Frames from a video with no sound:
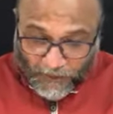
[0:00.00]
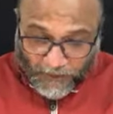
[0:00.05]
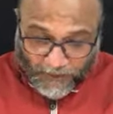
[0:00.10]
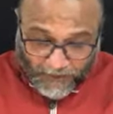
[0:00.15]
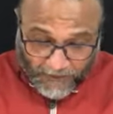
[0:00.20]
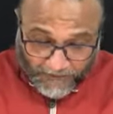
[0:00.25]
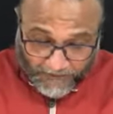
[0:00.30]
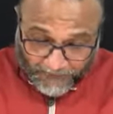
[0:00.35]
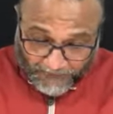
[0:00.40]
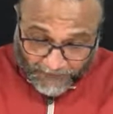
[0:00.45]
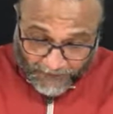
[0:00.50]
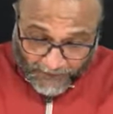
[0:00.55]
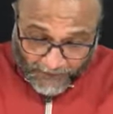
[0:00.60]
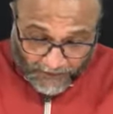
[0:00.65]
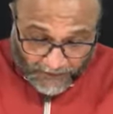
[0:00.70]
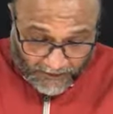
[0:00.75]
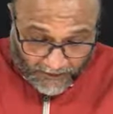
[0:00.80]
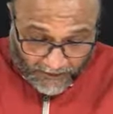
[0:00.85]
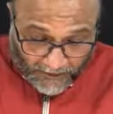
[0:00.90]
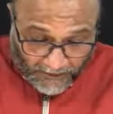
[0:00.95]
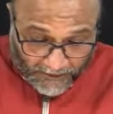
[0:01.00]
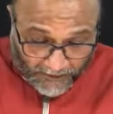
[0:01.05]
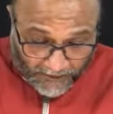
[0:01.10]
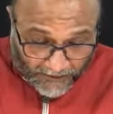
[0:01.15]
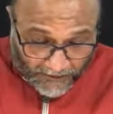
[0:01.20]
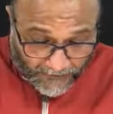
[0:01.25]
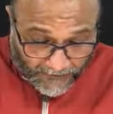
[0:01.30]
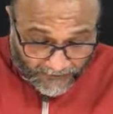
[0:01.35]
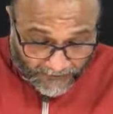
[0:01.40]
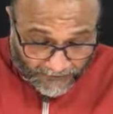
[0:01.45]
so
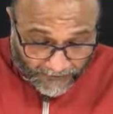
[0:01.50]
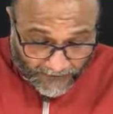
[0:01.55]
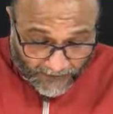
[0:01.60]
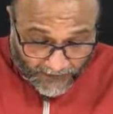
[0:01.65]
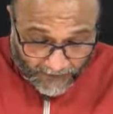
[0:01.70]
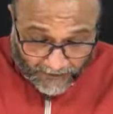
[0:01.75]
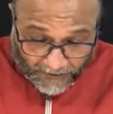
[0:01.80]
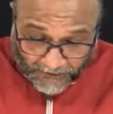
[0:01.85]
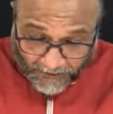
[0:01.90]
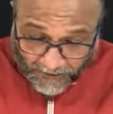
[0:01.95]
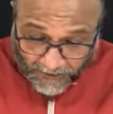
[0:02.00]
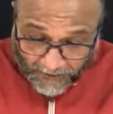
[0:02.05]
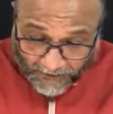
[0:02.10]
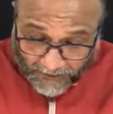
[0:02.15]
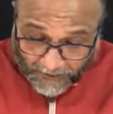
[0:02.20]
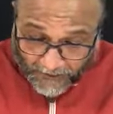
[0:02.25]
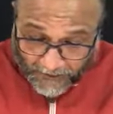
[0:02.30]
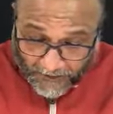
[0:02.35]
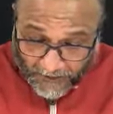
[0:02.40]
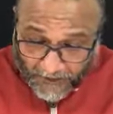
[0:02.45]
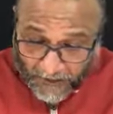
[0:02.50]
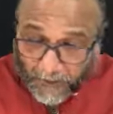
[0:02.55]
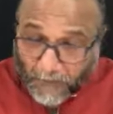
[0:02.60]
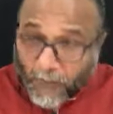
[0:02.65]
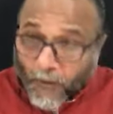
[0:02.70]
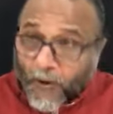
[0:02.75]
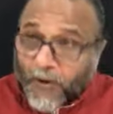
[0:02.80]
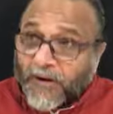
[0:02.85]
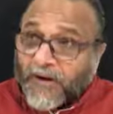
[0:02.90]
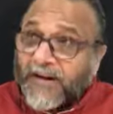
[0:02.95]
uh,
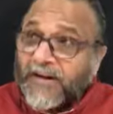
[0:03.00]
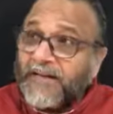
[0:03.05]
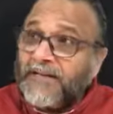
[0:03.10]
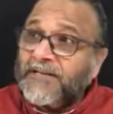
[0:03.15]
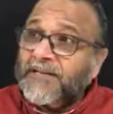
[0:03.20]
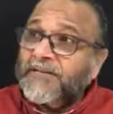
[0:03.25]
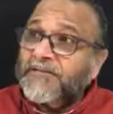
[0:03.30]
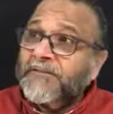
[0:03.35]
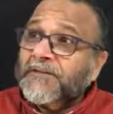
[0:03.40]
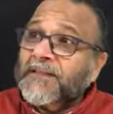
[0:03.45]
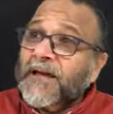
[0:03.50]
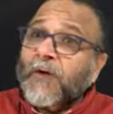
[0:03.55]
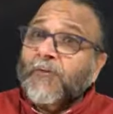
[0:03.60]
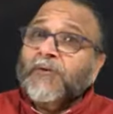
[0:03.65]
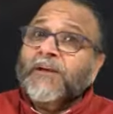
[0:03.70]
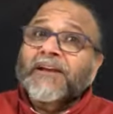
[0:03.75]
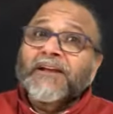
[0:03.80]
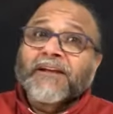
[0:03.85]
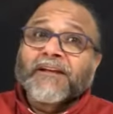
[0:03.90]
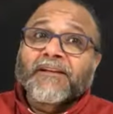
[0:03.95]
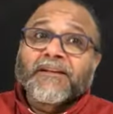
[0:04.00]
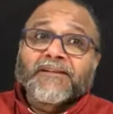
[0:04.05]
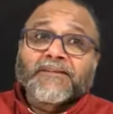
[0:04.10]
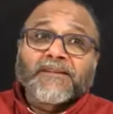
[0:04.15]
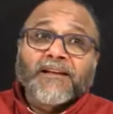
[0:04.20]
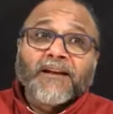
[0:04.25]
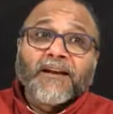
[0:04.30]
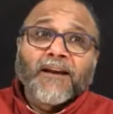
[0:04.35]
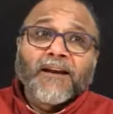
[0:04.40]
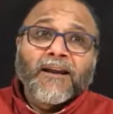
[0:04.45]
bondage is without any
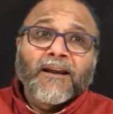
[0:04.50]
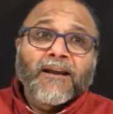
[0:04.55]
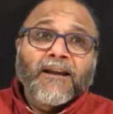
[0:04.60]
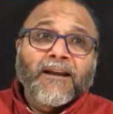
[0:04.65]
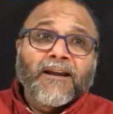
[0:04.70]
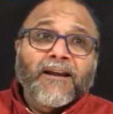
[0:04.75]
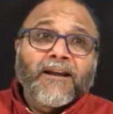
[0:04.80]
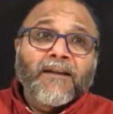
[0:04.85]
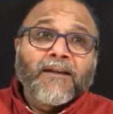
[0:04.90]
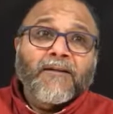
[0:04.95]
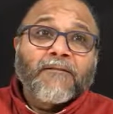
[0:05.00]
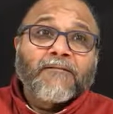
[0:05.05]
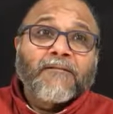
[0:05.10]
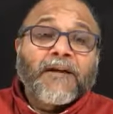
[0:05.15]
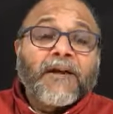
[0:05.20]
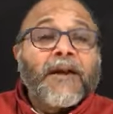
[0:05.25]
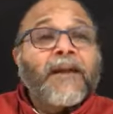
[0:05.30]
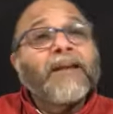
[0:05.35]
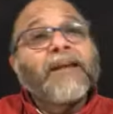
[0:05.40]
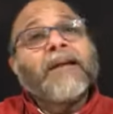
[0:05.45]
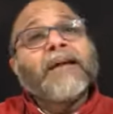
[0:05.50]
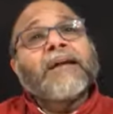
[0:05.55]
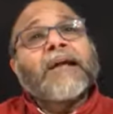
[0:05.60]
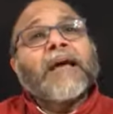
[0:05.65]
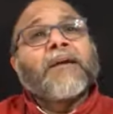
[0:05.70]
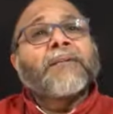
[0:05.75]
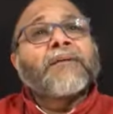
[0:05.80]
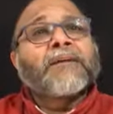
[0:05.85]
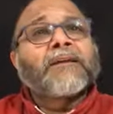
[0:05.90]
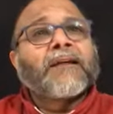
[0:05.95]
reason, where any
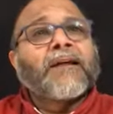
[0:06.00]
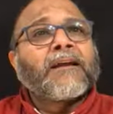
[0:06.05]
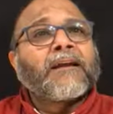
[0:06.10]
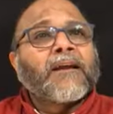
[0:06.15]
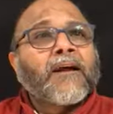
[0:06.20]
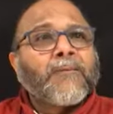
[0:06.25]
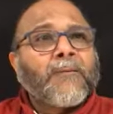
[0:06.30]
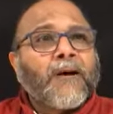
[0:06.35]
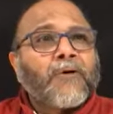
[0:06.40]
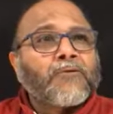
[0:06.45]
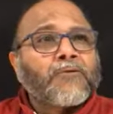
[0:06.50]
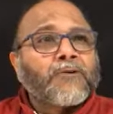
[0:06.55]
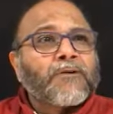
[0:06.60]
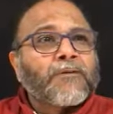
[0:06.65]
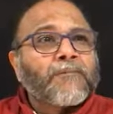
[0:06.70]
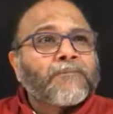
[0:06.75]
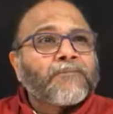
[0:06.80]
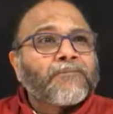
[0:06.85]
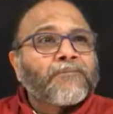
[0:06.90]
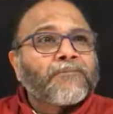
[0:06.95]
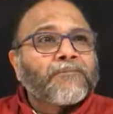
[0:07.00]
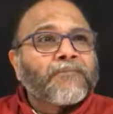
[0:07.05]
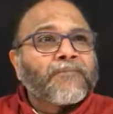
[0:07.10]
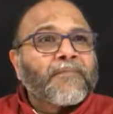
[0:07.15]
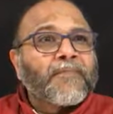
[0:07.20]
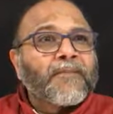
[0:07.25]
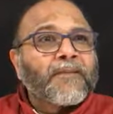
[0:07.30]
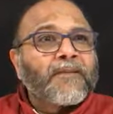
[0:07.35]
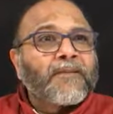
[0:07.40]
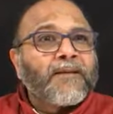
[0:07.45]
time it can come out,
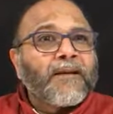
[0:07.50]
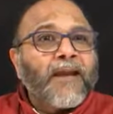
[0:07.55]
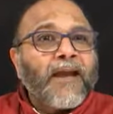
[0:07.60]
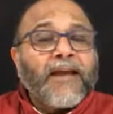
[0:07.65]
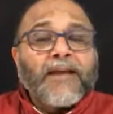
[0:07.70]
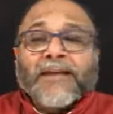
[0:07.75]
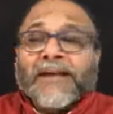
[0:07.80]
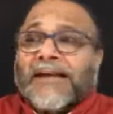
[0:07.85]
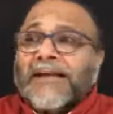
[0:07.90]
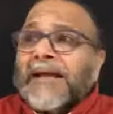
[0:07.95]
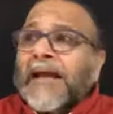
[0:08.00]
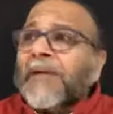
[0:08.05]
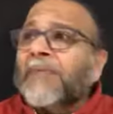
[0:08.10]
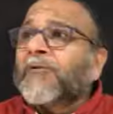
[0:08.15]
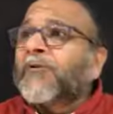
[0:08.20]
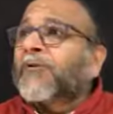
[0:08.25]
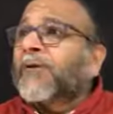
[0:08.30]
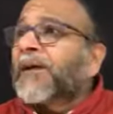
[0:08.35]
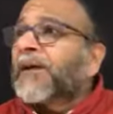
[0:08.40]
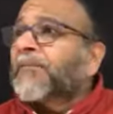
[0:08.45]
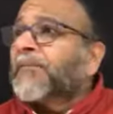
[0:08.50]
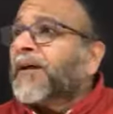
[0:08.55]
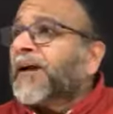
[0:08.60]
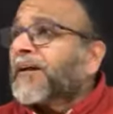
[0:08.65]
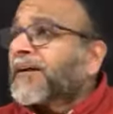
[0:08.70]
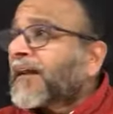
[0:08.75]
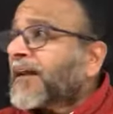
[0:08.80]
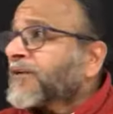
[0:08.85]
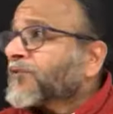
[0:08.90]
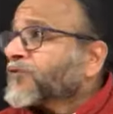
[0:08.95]
any time you can be
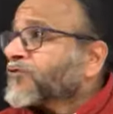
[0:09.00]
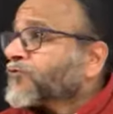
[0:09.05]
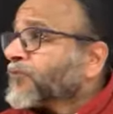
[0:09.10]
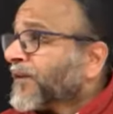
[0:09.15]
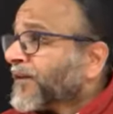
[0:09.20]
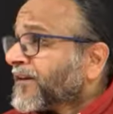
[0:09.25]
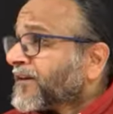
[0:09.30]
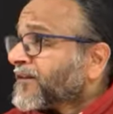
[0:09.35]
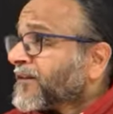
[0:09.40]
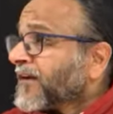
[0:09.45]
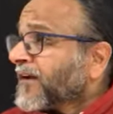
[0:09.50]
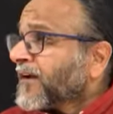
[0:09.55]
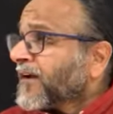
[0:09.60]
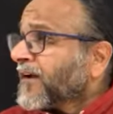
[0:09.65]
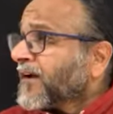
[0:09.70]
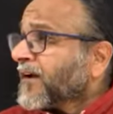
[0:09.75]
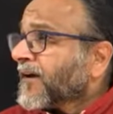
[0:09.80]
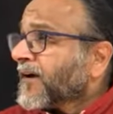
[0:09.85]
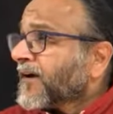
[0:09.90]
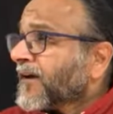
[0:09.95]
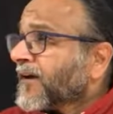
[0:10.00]
attached to anything.